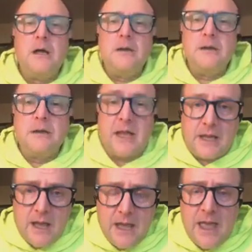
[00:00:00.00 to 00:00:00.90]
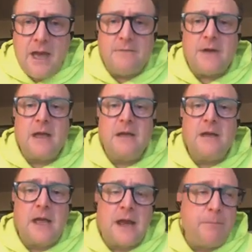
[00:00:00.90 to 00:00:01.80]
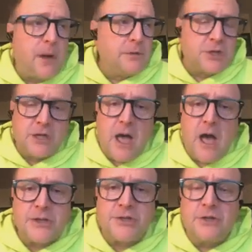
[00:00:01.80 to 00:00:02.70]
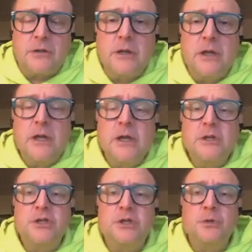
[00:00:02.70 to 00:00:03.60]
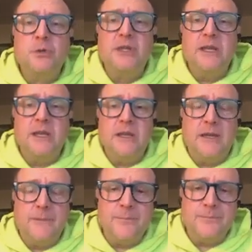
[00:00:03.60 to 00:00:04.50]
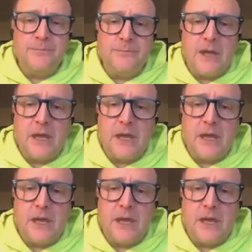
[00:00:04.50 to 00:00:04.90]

Like I have, I published a codicil to the